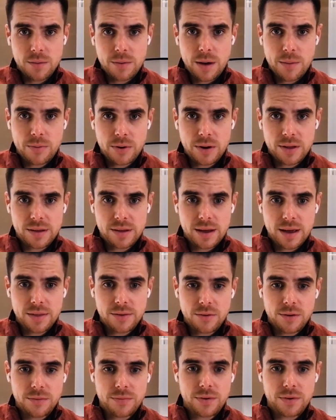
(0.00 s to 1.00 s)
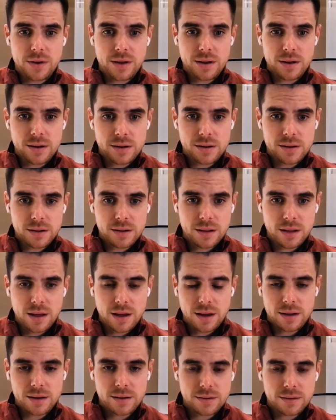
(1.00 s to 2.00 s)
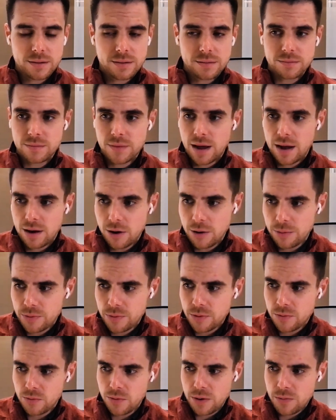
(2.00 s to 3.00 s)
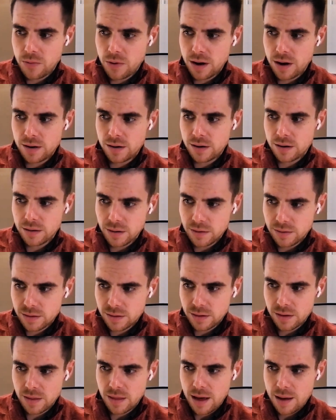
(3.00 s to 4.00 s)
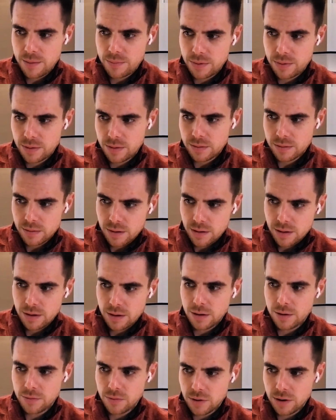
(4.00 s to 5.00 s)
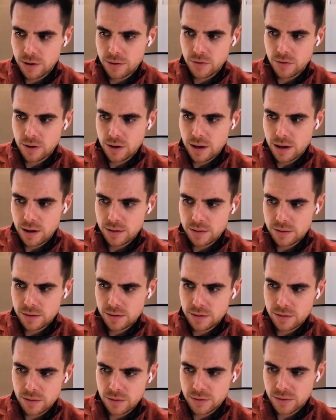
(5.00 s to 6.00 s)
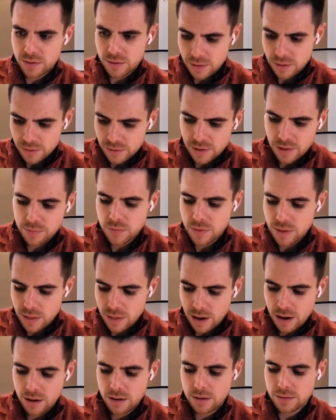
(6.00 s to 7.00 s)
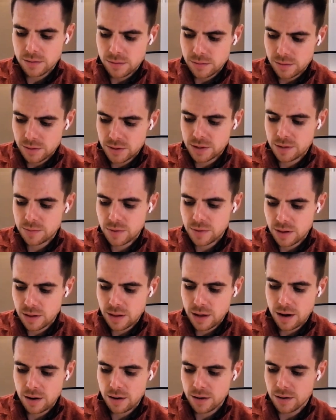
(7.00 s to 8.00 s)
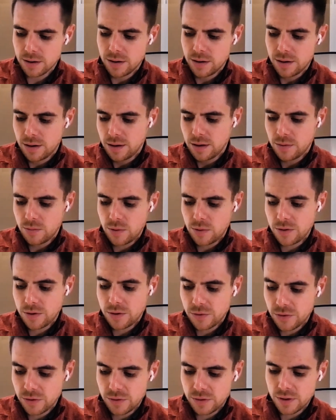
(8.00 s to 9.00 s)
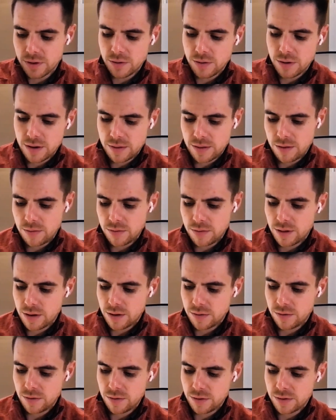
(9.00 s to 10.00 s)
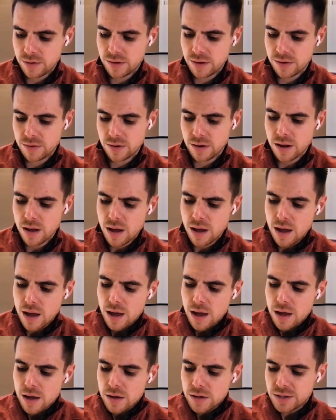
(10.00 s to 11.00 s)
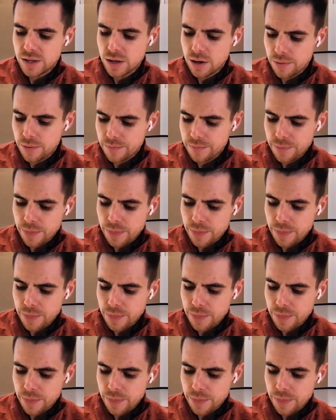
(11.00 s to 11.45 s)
about putting together a fund, I hope you rewind and listen to that over and over again. There's something there. There's something there. Whether you choose to do anything with it is your decision. So